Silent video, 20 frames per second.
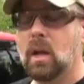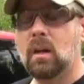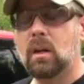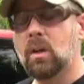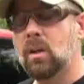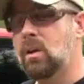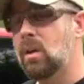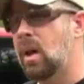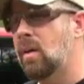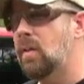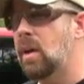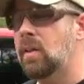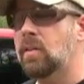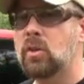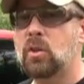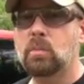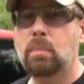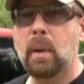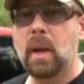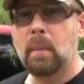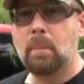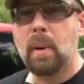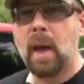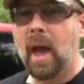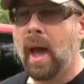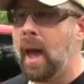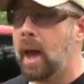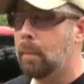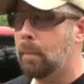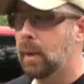dude, I've got this big
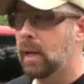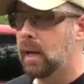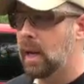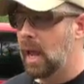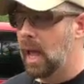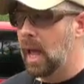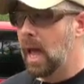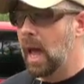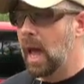pack, but